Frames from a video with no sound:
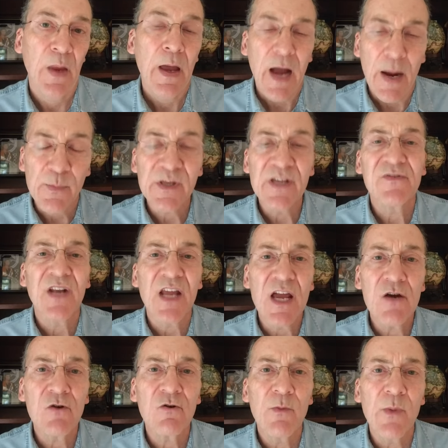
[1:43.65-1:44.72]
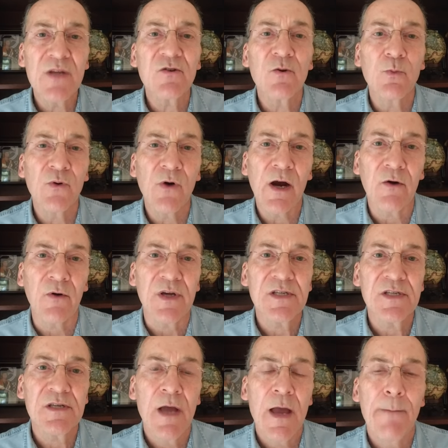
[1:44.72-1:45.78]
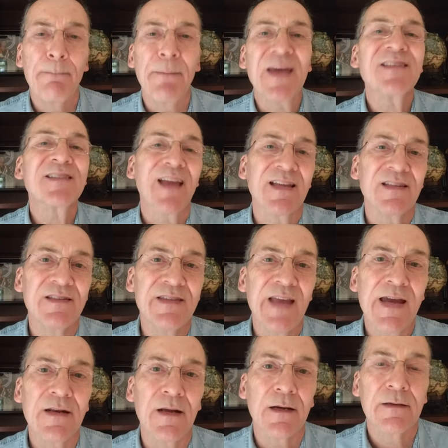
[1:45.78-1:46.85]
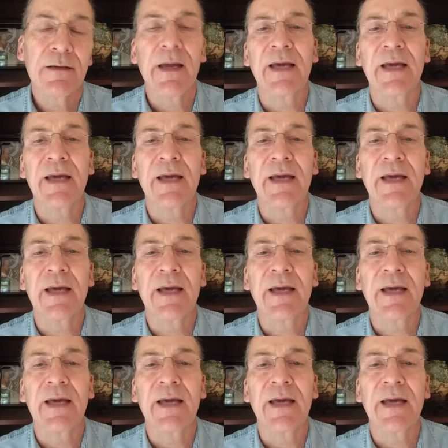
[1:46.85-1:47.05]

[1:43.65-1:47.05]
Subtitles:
I believe in incremental progress based on data